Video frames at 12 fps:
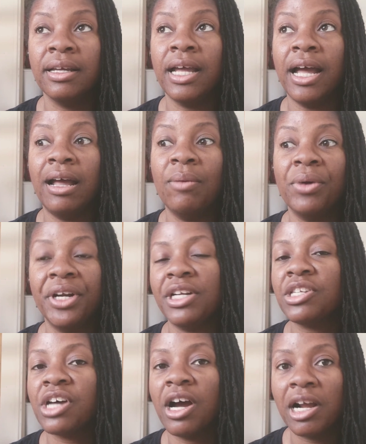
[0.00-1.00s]
I wanted to
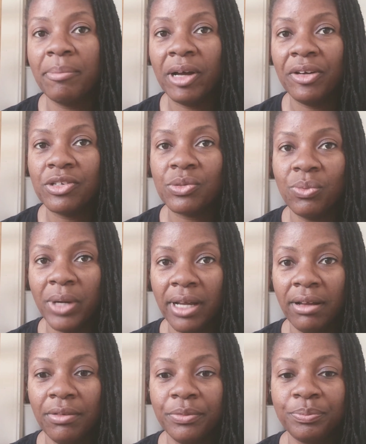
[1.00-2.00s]
talk about as well.